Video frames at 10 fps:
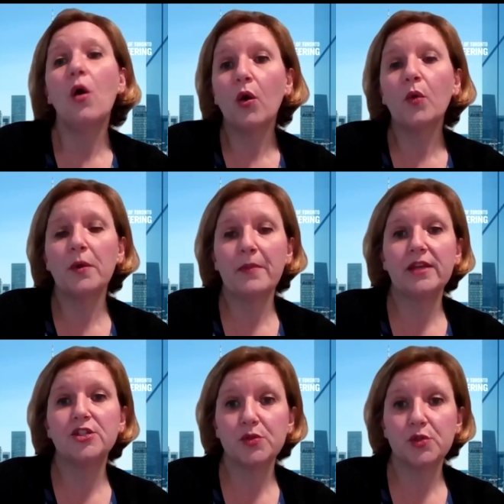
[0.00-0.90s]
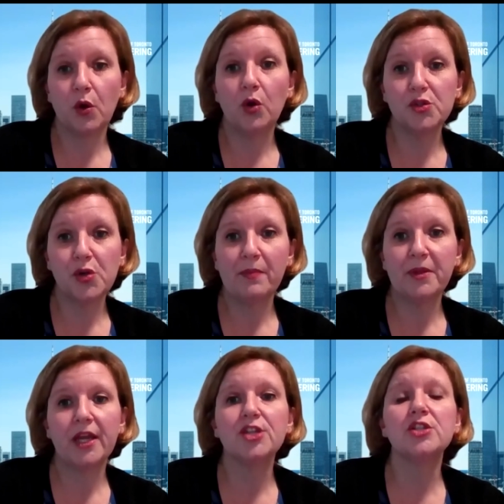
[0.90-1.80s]
or we may choose to hold your
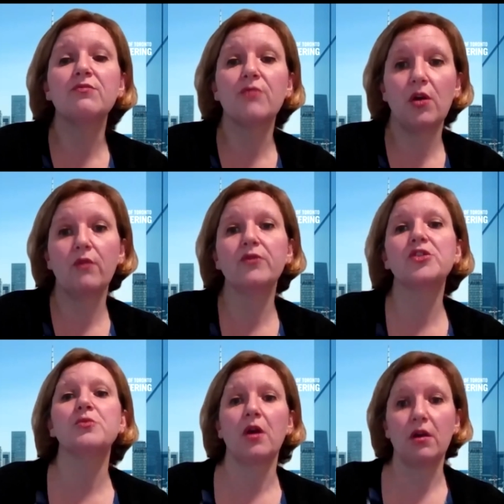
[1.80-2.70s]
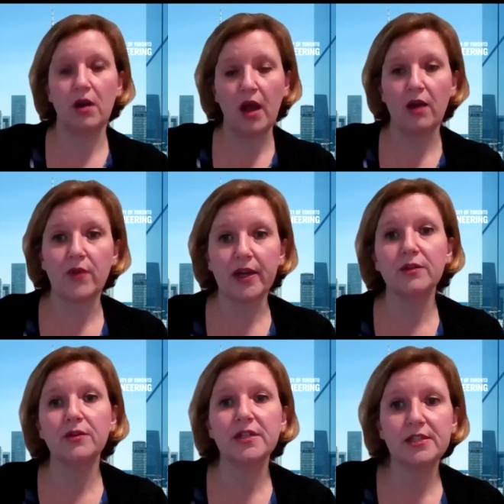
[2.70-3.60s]
application over to our
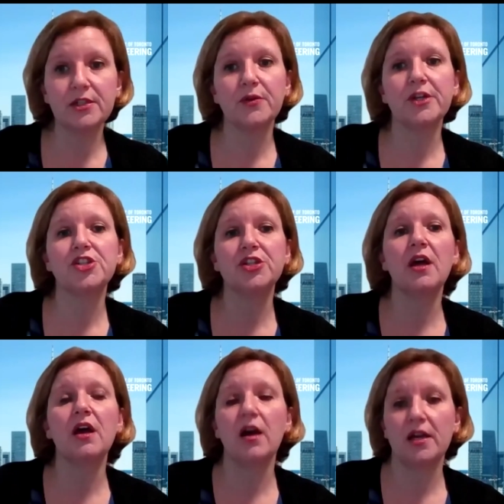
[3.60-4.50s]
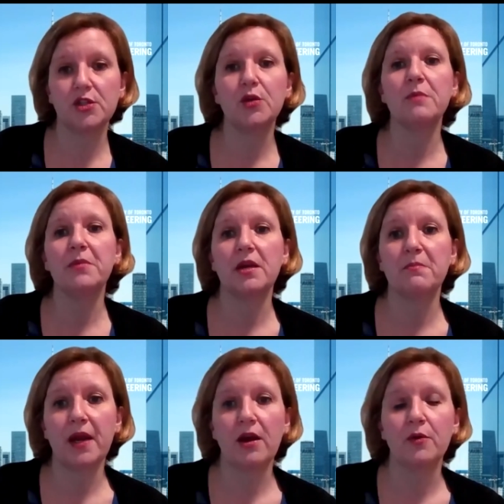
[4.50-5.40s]
regular consideration so you can be
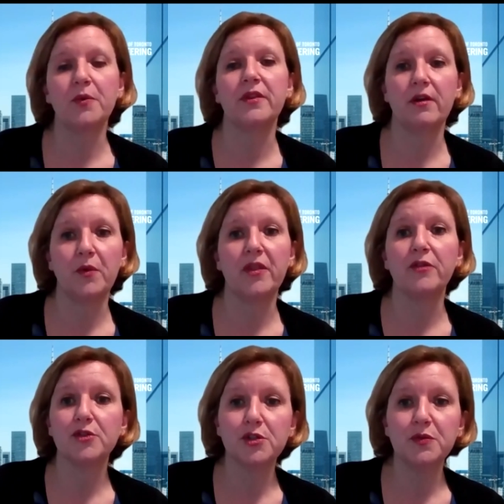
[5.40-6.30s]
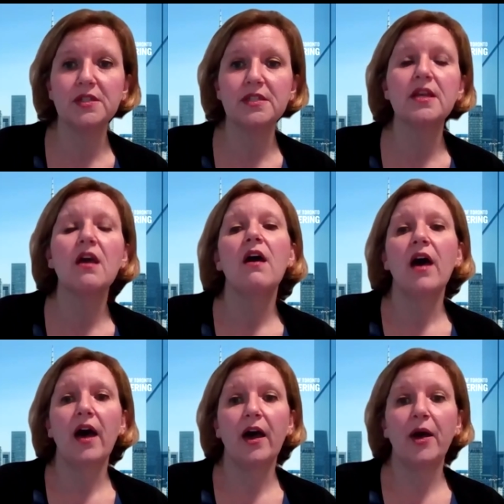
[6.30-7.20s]
compared with other students.
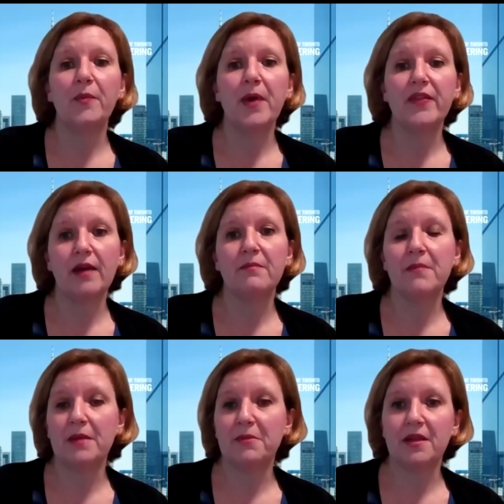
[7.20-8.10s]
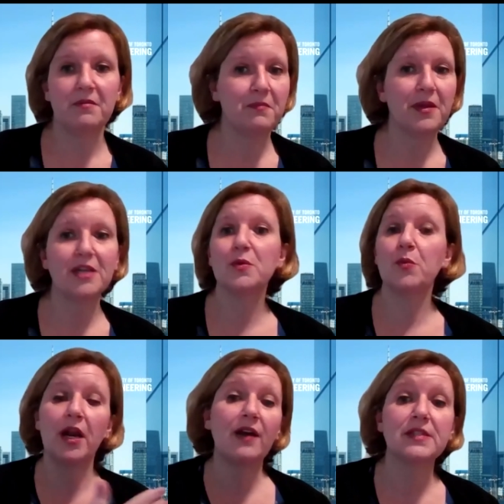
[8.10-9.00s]
And that may be because we
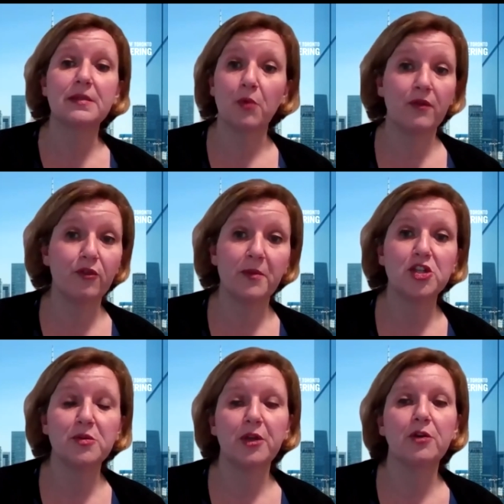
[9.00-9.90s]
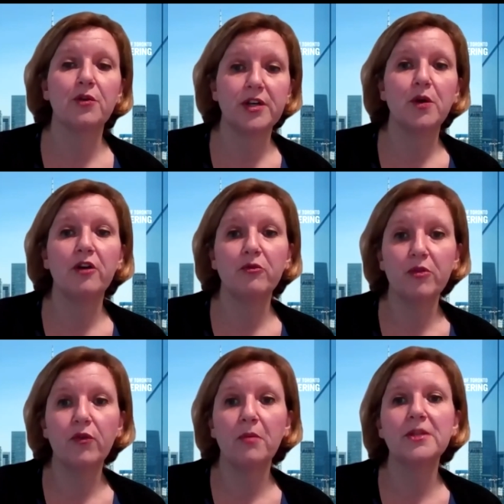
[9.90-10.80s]
want to have some more information about your grade 12
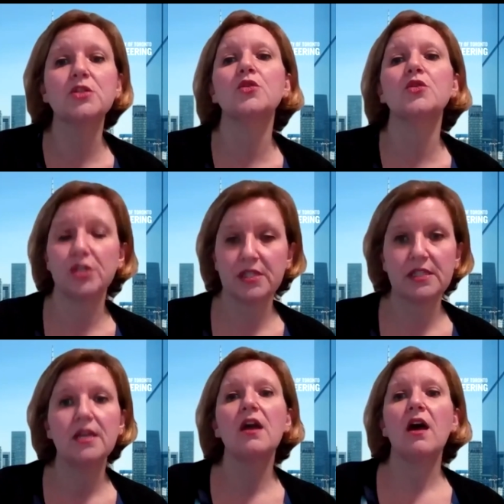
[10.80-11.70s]
performance, or just